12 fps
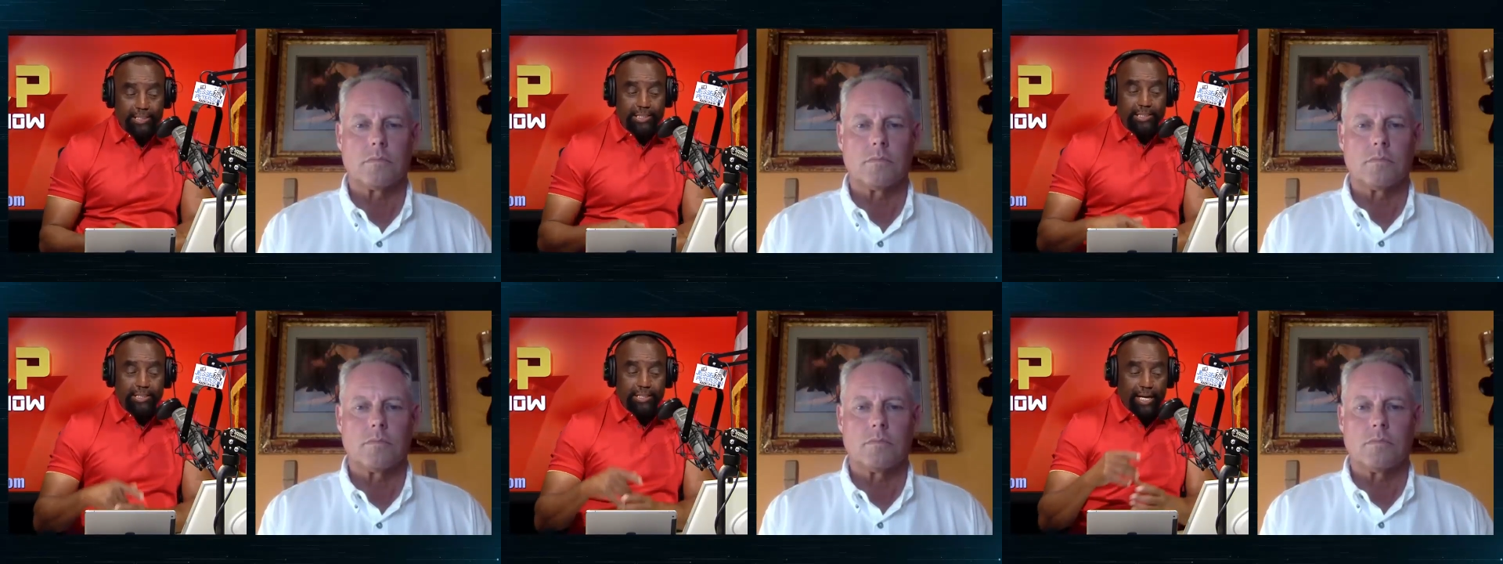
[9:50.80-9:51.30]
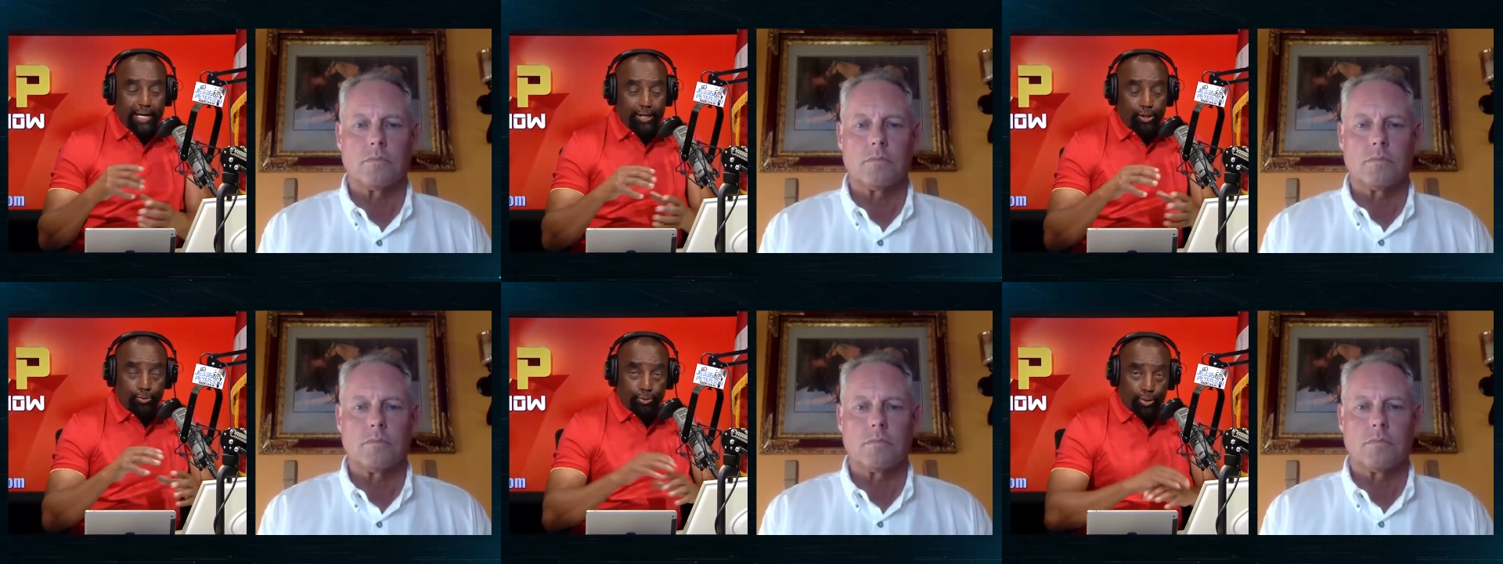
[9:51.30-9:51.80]
Speaker 1: And since they
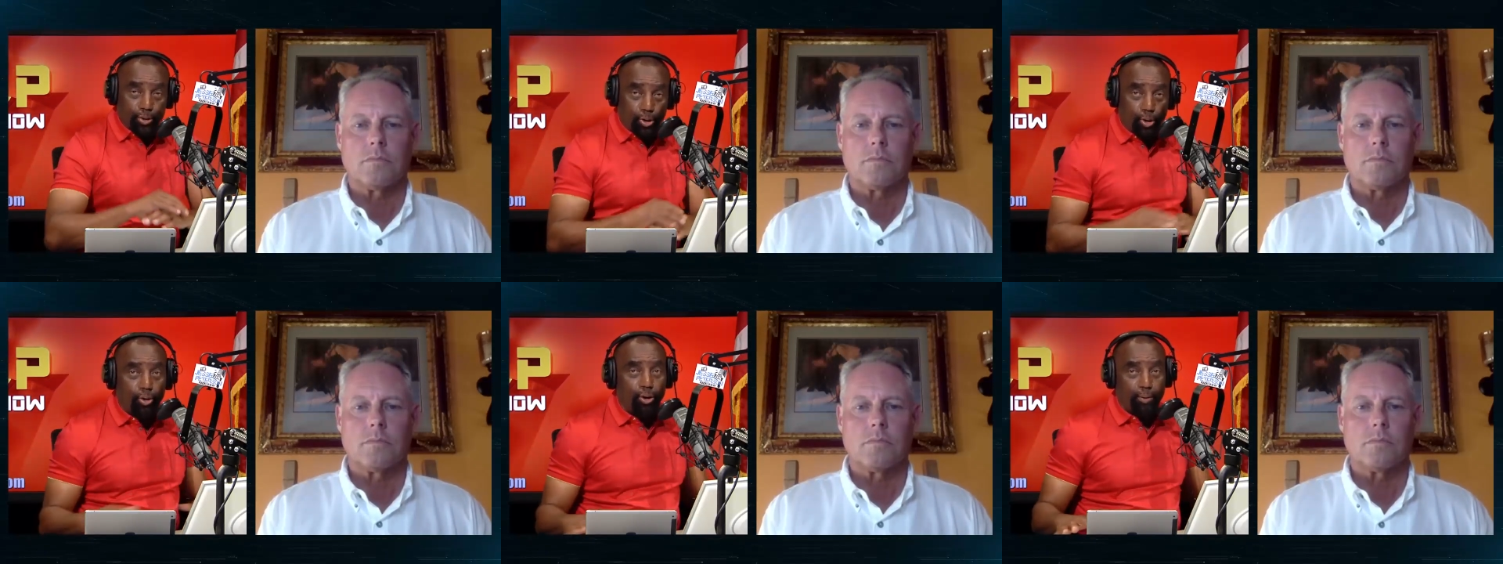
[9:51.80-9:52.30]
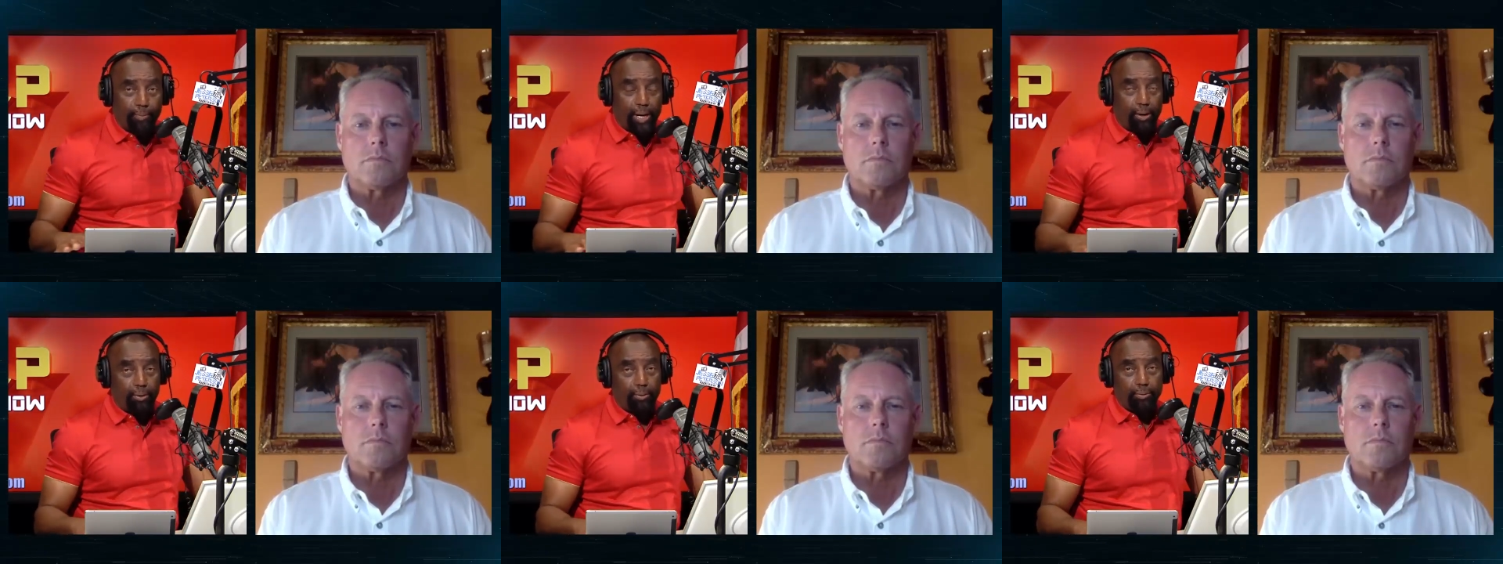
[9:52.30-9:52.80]
don't know
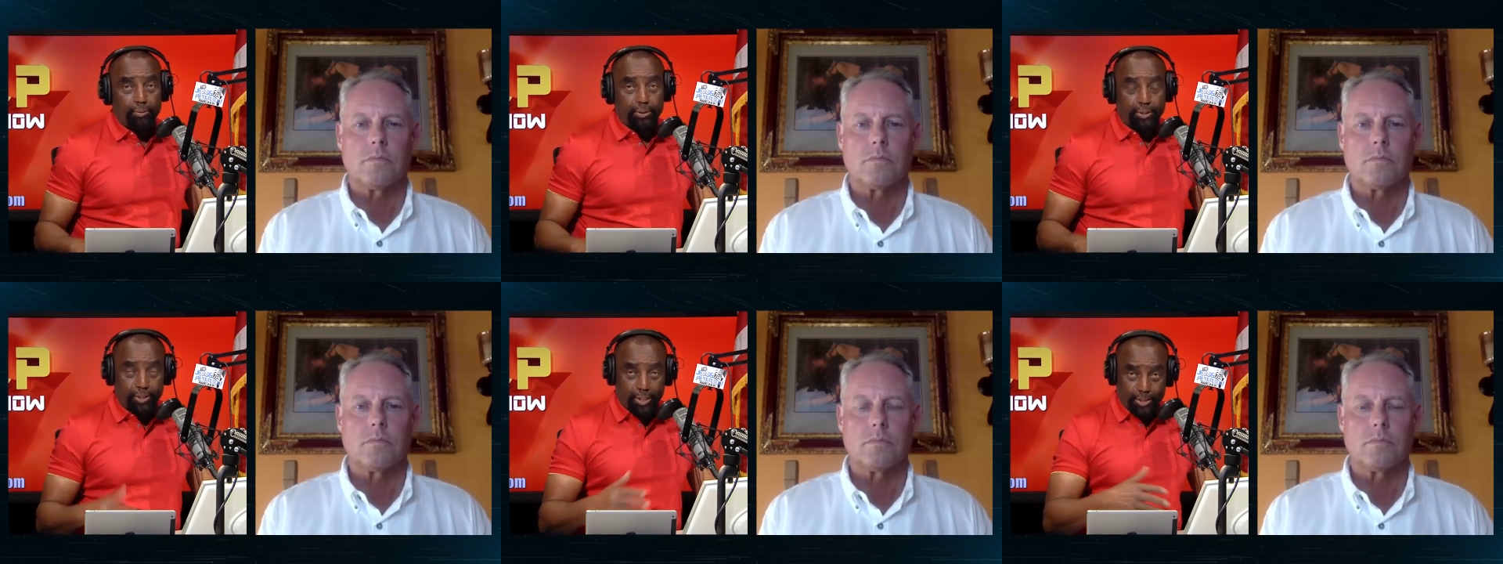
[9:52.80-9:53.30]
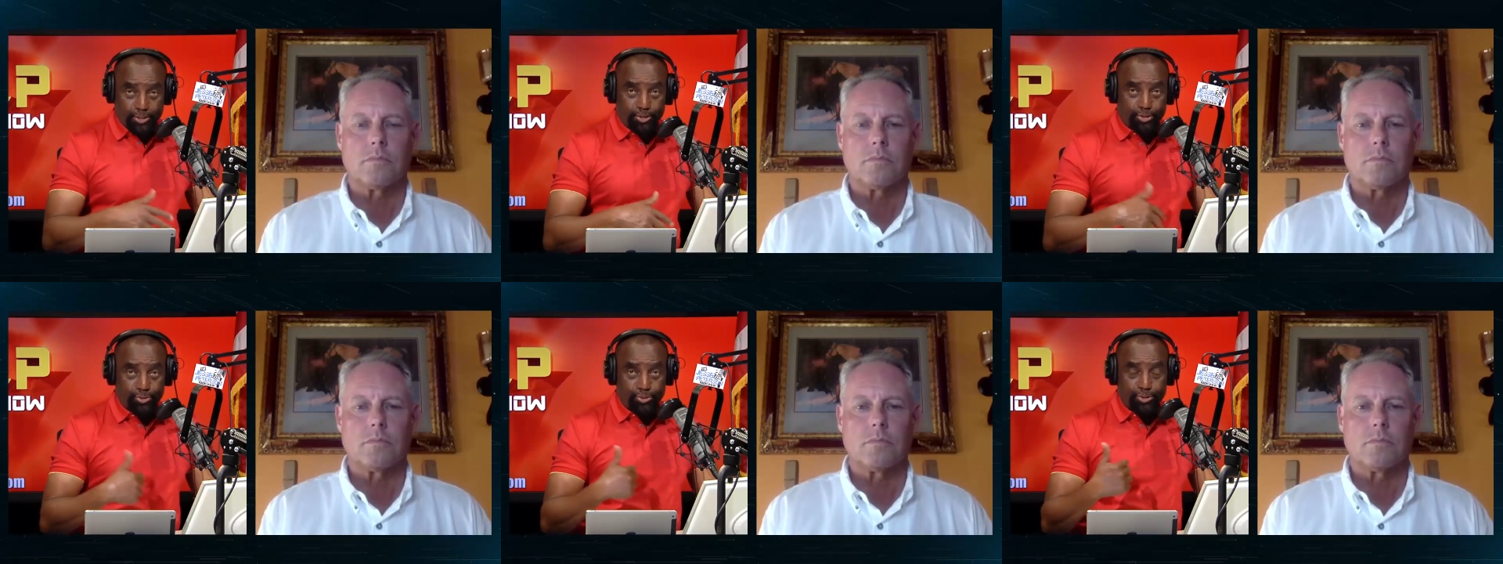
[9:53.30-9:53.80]
about the
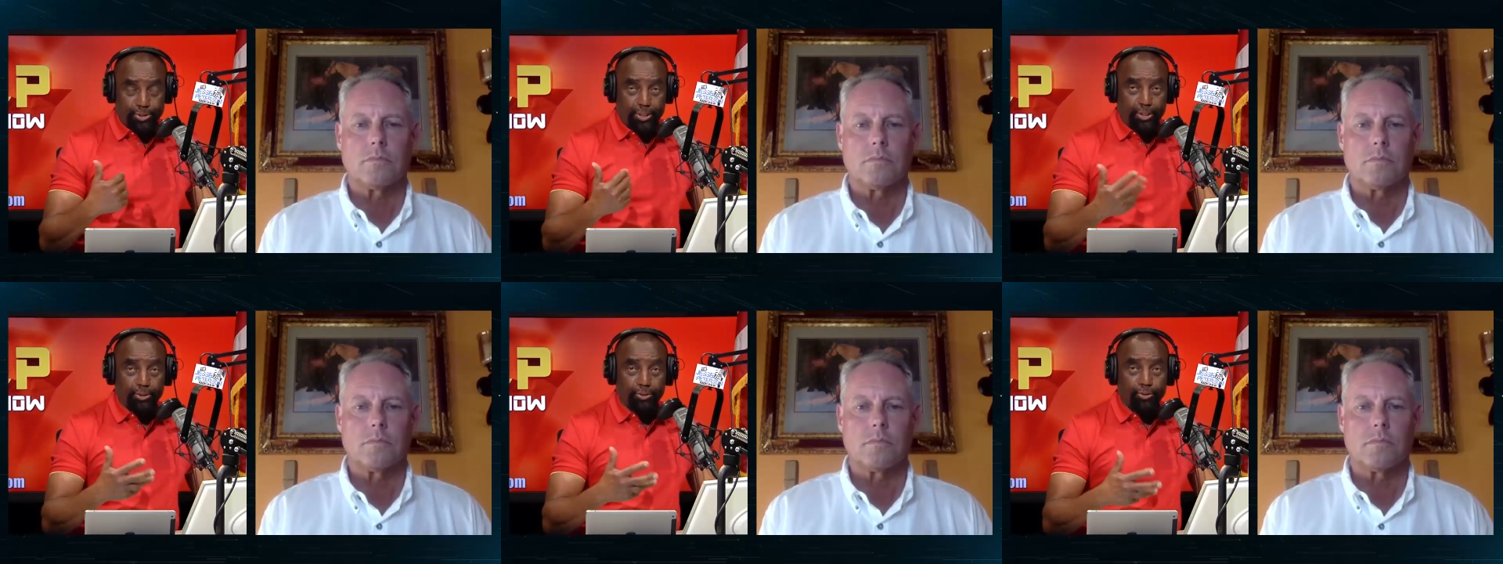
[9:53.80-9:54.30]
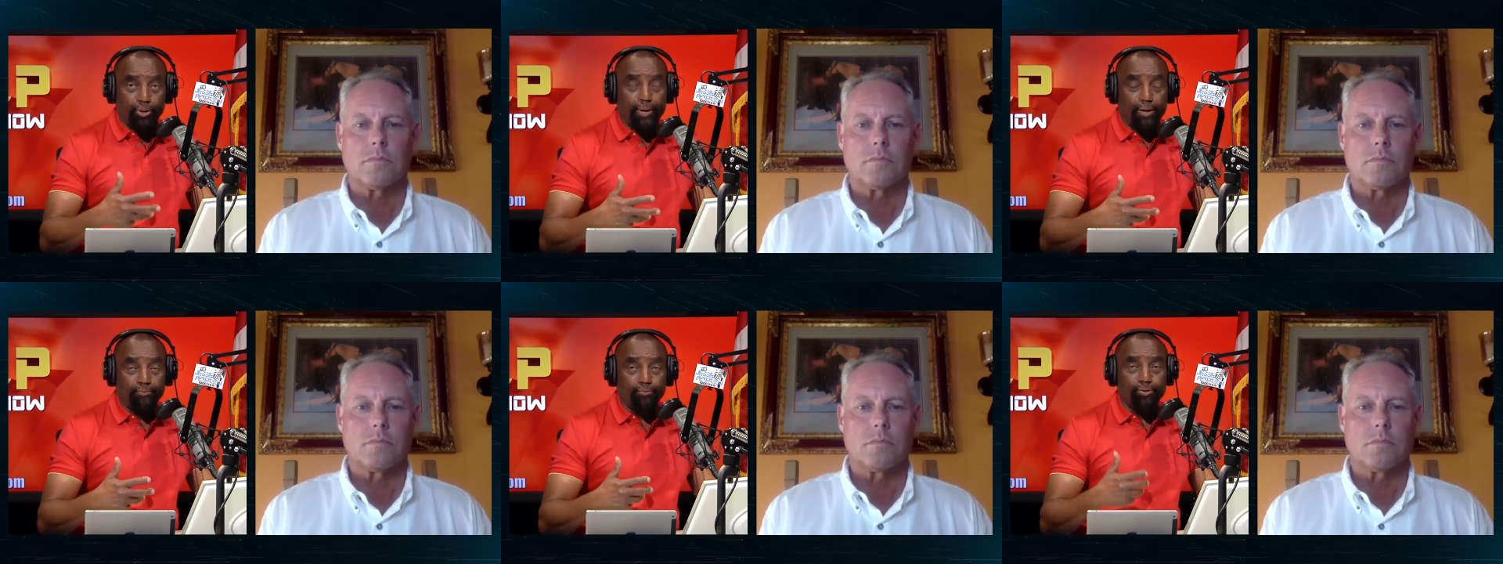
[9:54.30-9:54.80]
Constitution. They don't know
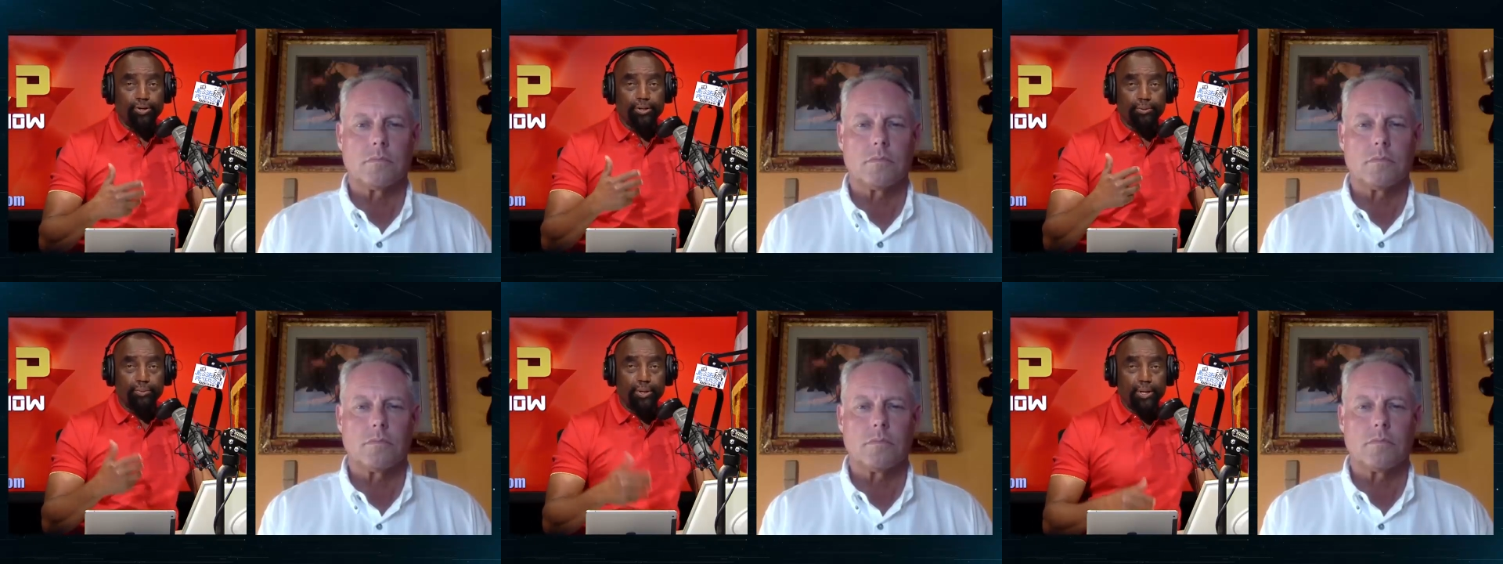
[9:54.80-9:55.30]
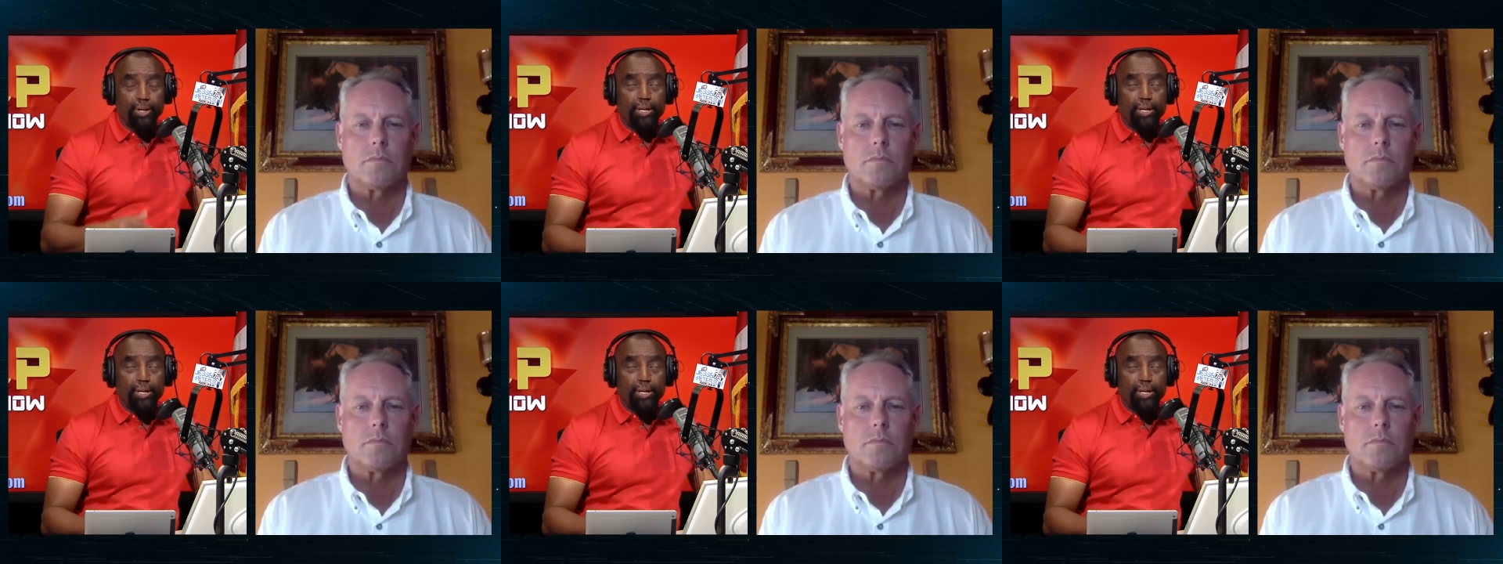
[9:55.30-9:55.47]
about freedom.